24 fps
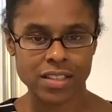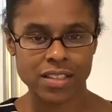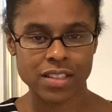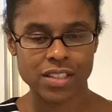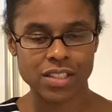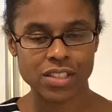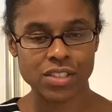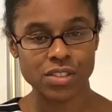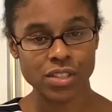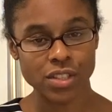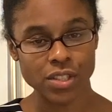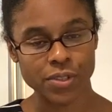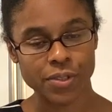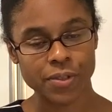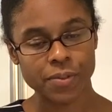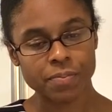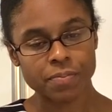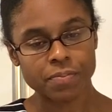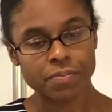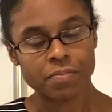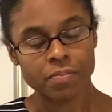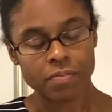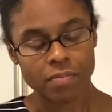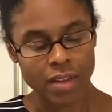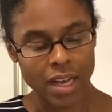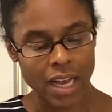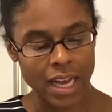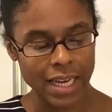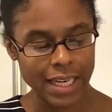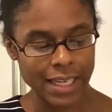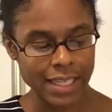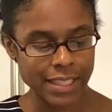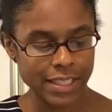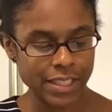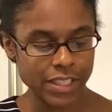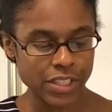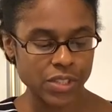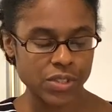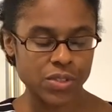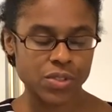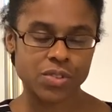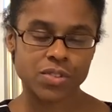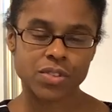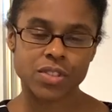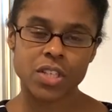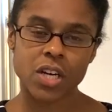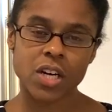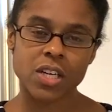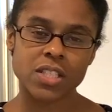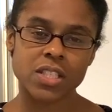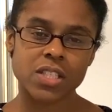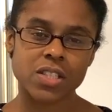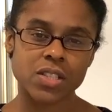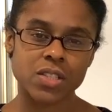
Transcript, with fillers: to do? and you'll talk to the